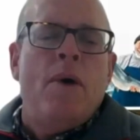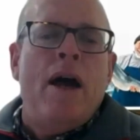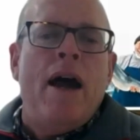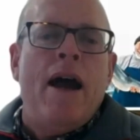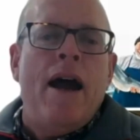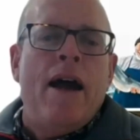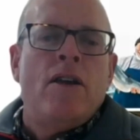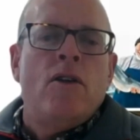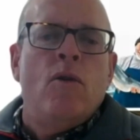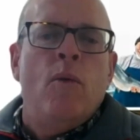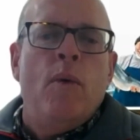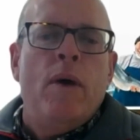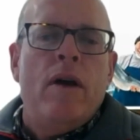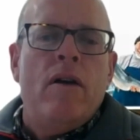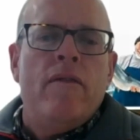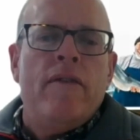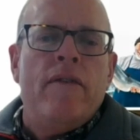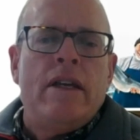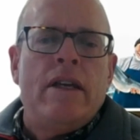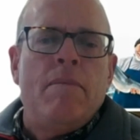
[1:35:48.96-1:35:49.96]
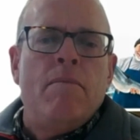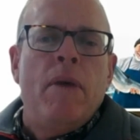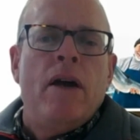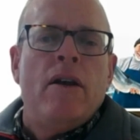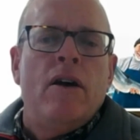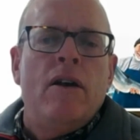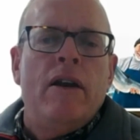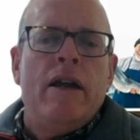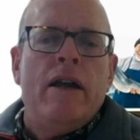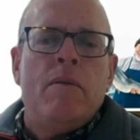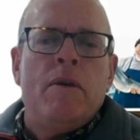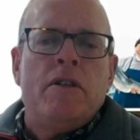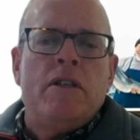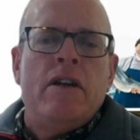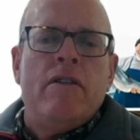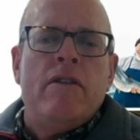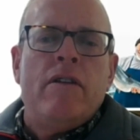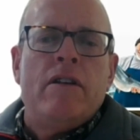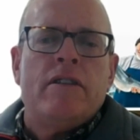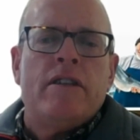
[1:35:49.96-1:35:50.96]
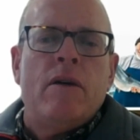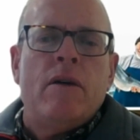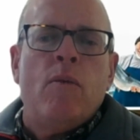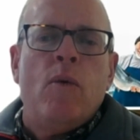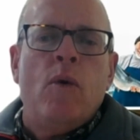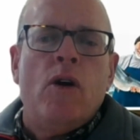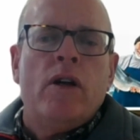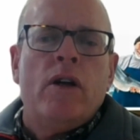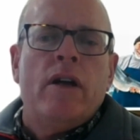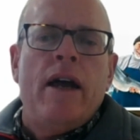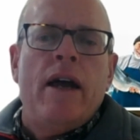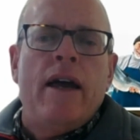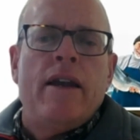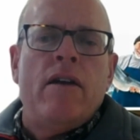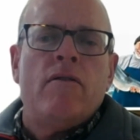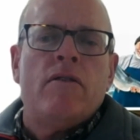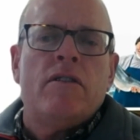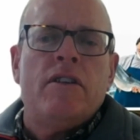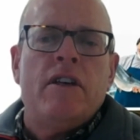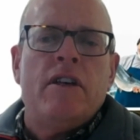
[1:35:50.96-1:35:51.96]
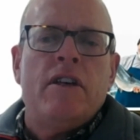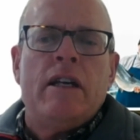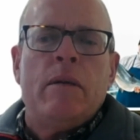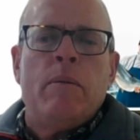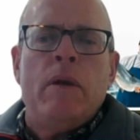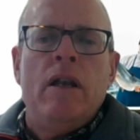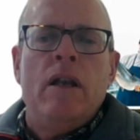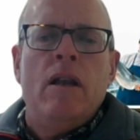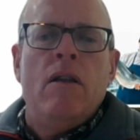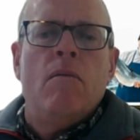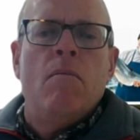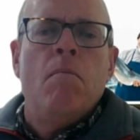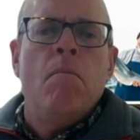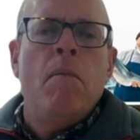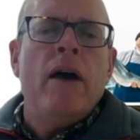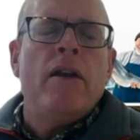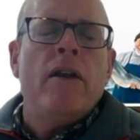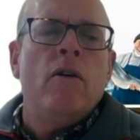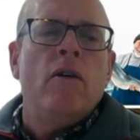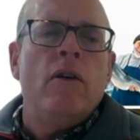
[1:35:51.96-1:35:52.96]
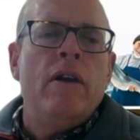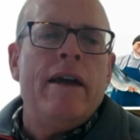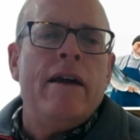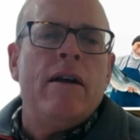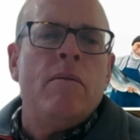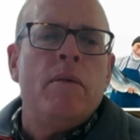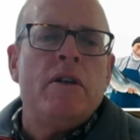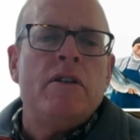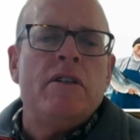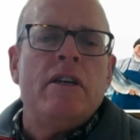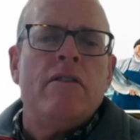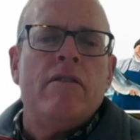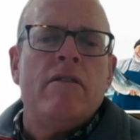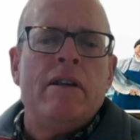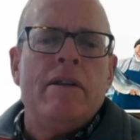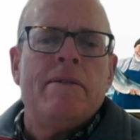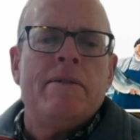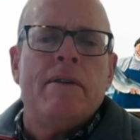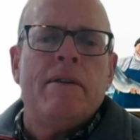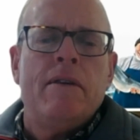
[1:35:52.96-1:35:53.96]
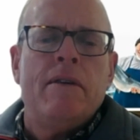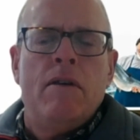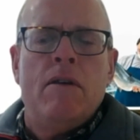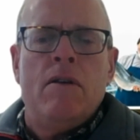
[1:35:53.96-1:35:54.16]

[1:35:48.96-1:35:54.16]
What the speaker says: Are you aware of any monolayer materials that work and are recyclable? Monolayer materials?